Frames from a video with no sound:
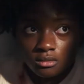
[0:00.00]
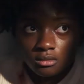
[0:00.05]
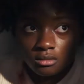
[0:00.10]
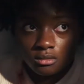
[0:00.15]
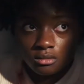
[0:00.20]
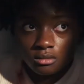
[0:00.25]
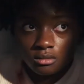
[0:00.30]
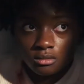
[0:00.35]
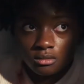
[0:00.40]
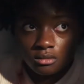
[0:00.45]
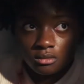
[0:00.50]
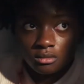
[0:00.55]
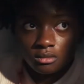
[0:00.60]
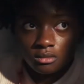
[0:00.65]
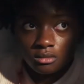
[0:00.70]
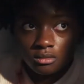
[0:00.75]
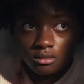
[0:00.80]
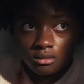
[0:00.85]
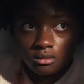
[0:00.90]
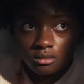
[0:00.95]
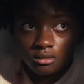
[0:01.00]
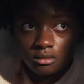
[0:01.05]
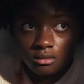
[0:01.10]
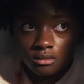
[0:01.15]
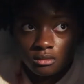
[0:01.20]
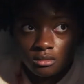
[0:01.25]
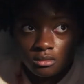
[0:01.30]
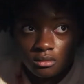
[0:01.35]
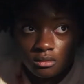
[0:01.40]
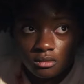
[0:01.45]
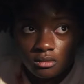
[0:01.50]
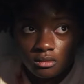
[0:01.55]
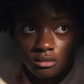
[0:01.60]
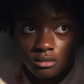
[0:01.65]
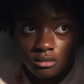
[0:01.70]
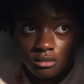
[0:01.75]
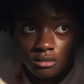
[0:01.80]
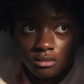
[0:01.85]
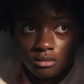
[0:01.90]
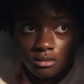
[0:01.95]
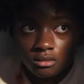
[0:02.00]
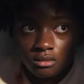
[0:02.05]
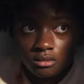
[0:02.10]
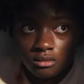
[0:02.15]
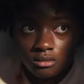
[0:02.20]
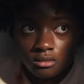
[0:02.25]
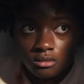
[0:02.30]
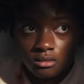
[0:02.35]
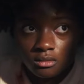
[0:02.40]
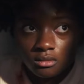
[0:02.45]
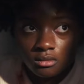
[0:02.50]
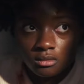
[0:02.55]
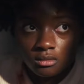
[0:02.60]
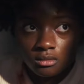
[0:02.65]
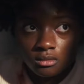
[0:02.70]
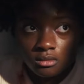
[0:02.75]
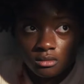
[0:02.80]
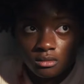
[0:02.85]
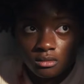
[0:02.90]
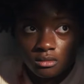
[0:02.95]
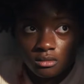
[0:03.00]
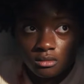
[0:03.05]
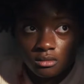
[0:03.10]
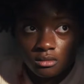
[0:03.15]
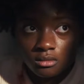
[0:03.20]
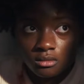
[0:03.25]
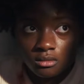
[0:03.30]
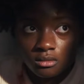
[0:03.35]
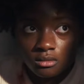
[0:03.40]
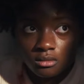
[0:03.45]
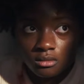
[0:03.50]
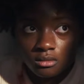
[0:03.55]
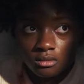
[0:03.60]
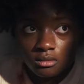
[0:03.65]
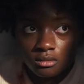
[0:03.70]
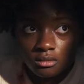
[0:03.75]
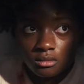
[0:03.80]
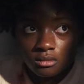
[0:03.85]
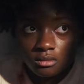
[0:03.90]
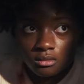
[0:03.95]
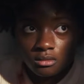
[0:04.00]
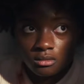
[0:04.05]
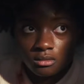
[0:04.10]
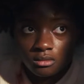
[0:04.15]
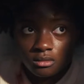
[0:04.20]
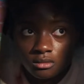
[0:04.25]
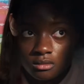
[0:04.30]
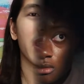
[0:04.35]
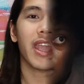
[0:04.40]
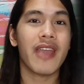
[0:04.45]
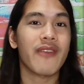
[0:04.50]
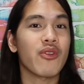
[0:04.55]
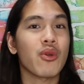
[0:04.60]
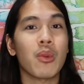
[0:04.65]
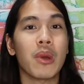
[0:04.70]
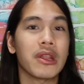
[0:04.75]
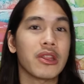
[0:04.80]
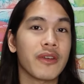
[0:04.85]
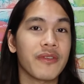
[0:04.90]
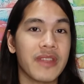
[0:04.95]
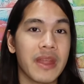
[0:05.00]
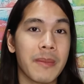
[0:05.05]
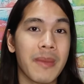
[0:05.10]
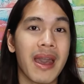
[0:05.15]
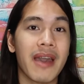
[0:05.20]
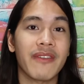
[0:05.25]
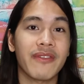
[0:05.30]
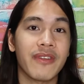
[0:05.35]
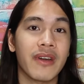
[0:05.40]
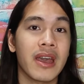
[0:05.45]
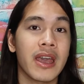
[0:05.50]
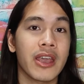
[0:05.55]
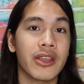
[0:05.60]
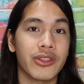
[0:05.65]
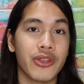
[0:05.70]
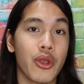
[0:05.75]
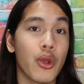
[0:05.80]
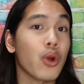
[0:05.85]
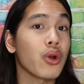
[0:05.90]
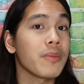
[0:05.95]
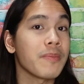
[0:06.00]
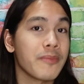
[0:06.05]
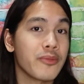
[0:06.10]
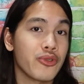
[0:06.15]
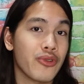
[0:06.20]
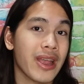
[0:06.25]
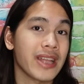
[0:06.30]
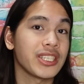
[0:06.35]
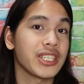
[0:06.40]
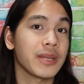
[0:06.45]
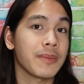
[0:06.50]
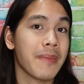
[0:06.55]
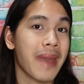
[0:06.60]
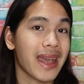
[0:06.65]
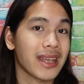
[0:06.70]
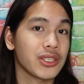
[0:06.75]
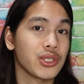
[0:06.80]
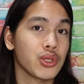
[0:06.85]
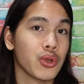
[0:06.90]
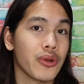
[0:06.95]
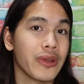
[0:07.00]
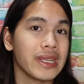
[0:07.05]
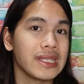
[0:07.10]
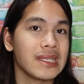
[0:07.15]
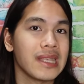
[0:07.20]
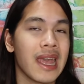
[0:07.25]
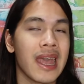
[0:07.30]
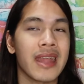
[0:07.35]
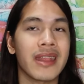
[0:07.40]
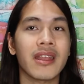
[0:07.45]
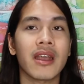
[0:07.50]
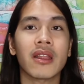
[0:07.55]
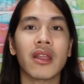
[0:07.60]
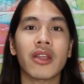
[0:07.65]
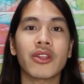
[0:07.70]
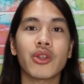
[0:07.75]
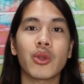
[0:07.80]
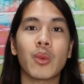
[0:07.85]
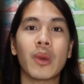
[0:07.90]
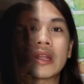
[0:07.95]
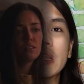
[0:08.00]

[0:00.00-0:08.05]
another one is a Tutsi. She has a tragic backstory. Actually, every one of them have their own tragic backstories, and another